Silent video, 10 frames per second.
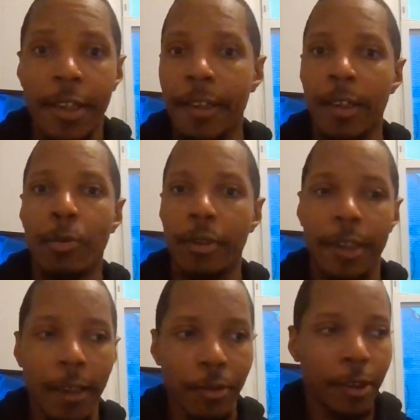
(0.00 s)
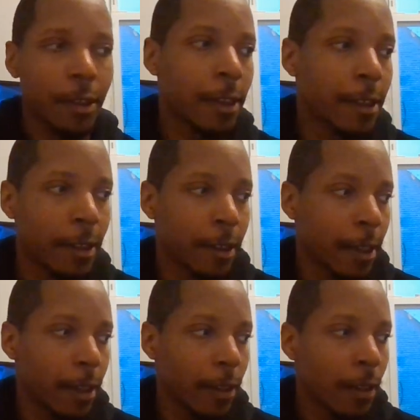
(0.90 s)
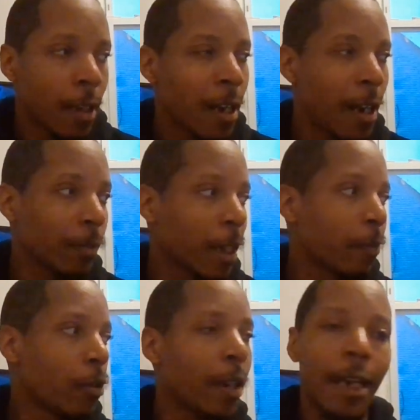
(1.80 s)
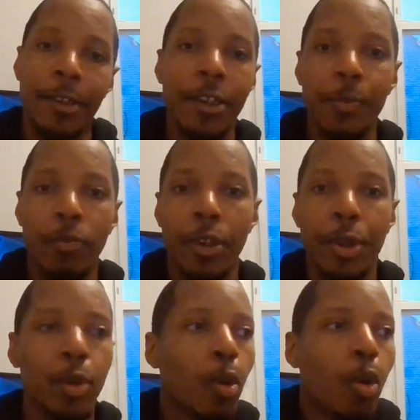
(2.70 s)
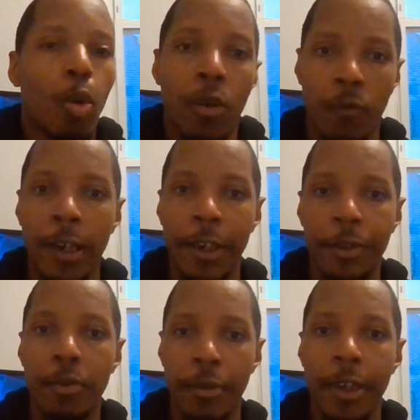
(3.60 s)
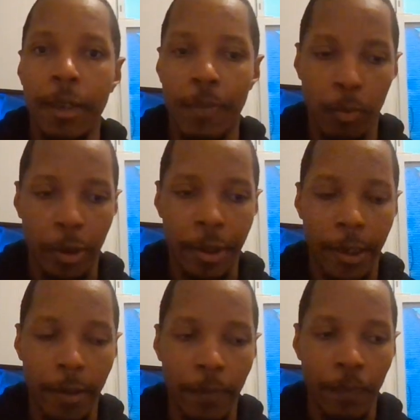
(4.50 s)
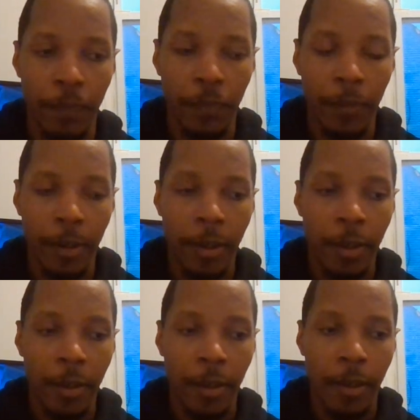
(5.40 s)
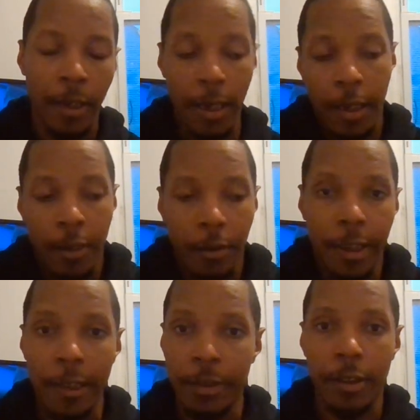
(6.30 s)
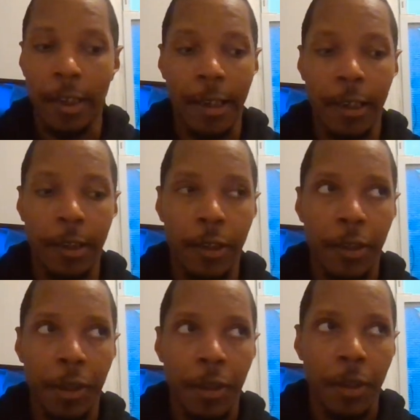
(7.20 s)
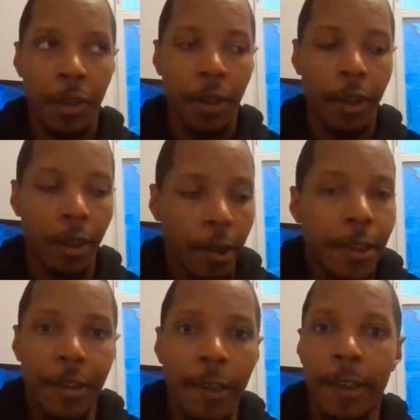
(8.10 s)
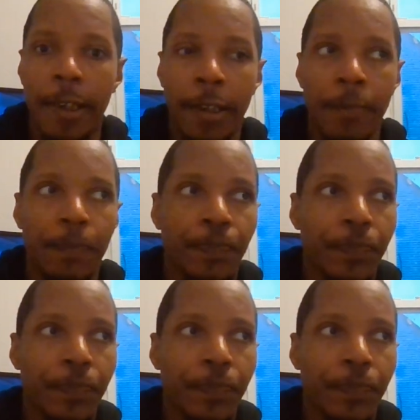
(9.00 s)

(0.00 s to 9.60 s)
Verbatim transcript: same thing with Death is saying. I'm like, bro, at this point, you're already too deep in with them. And, you know, Dex is like, you know, he said that